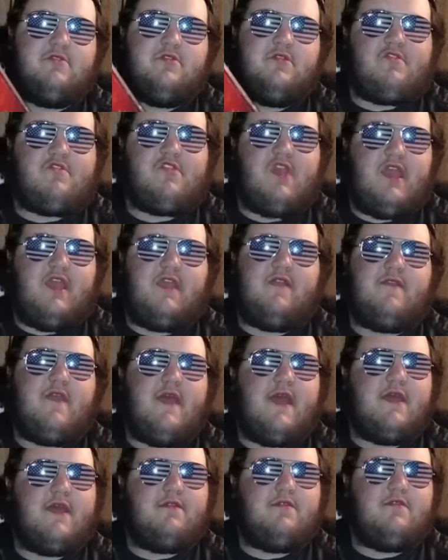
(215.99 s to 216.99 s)
saying
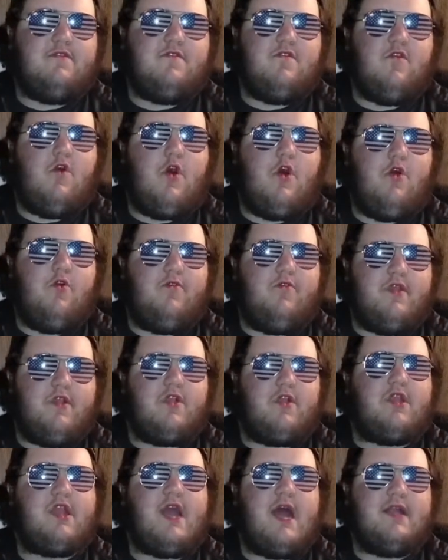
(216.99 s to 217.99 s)
that all
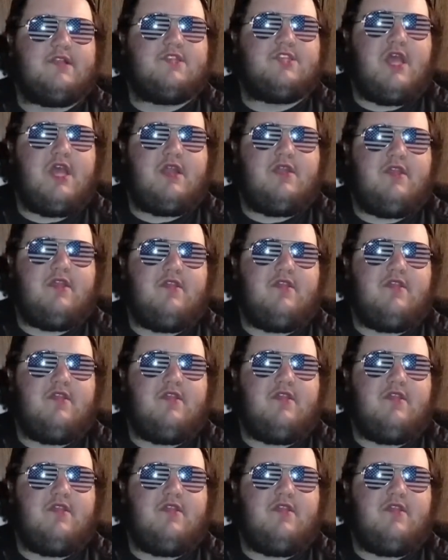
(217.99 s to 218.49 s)
their content